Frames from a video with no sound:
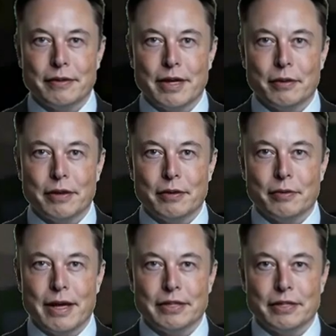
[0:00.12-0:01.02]
BattleBit
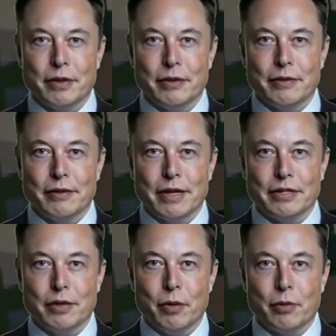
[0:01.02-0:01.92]
Remastered
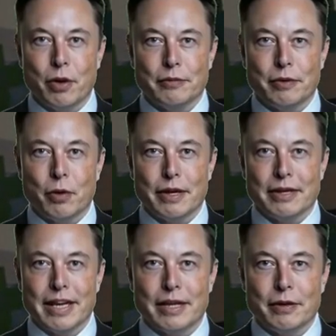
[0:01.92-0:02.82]
has sold
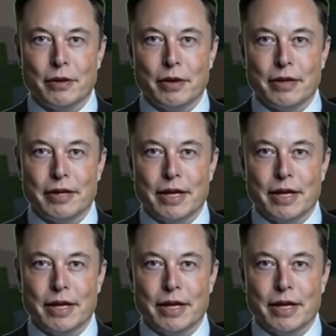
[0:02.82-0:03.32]
1.8 million